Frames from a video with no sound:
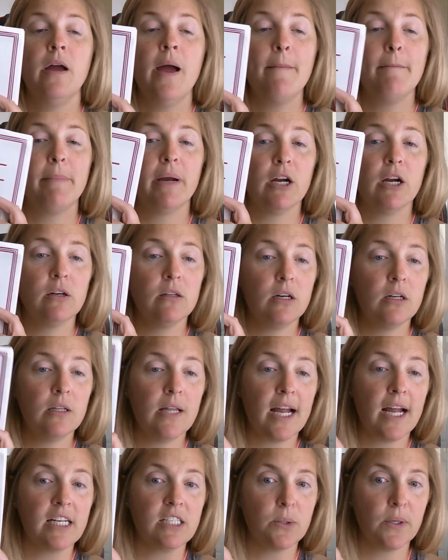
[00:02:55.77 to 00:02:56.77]
Parallel
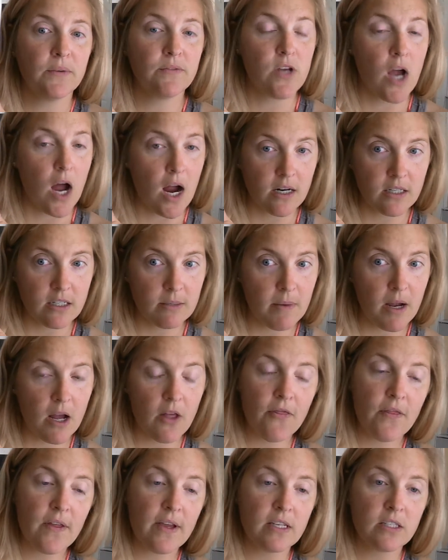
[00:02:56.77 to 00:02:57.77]
lines. We've talked
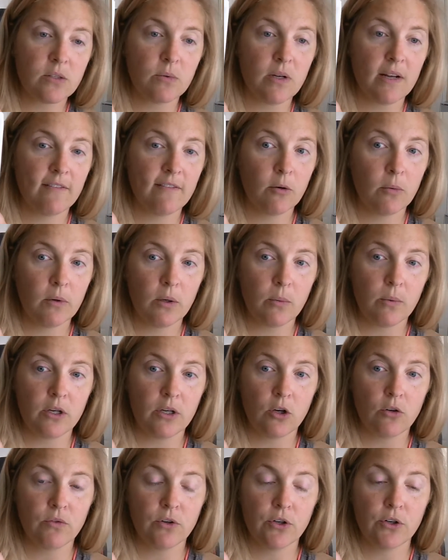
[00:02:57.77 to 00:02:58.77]
about this whenever we
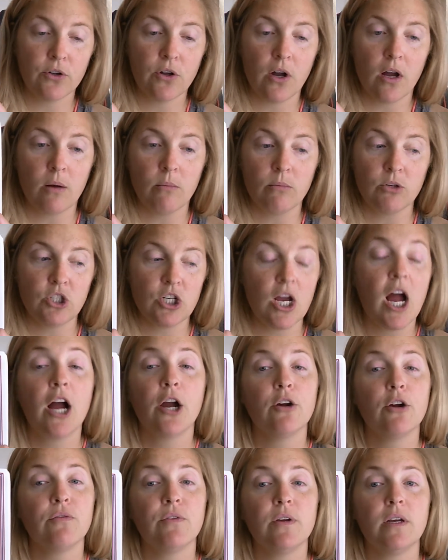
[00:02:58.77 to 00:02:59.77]
went over
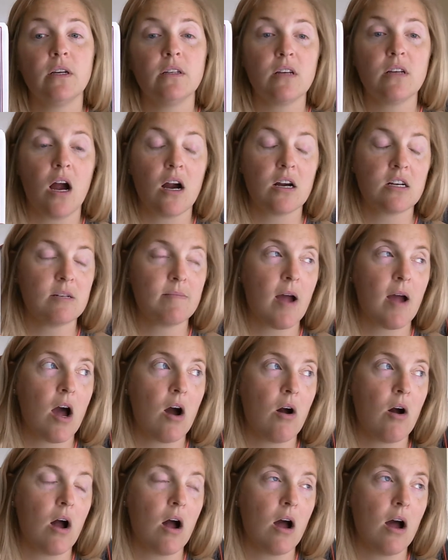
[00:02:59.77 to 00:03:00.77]
geography, talked
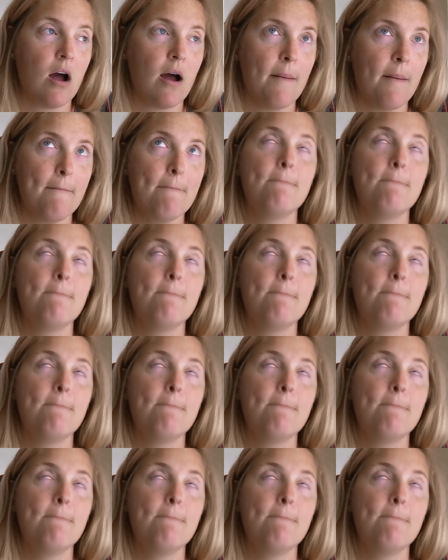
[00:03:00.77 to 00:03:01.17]
about